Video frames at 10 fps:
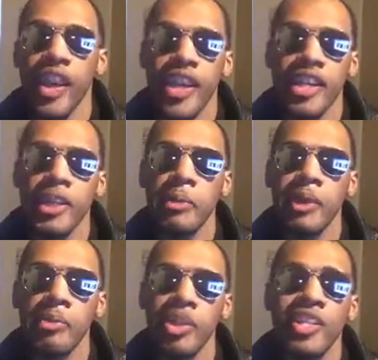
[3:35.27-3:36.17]
in the
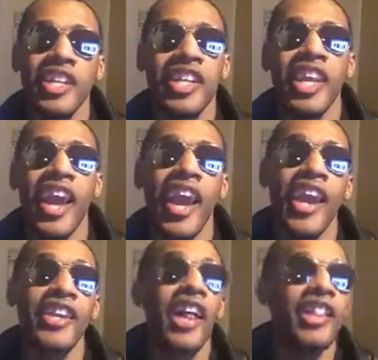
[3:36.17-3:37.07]
WWE than he
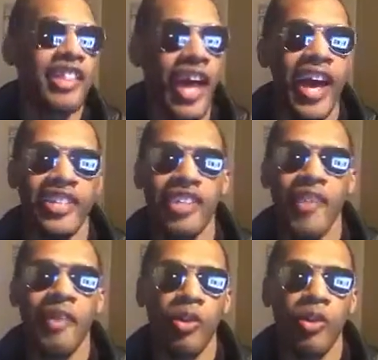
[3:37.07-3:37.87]
had last time.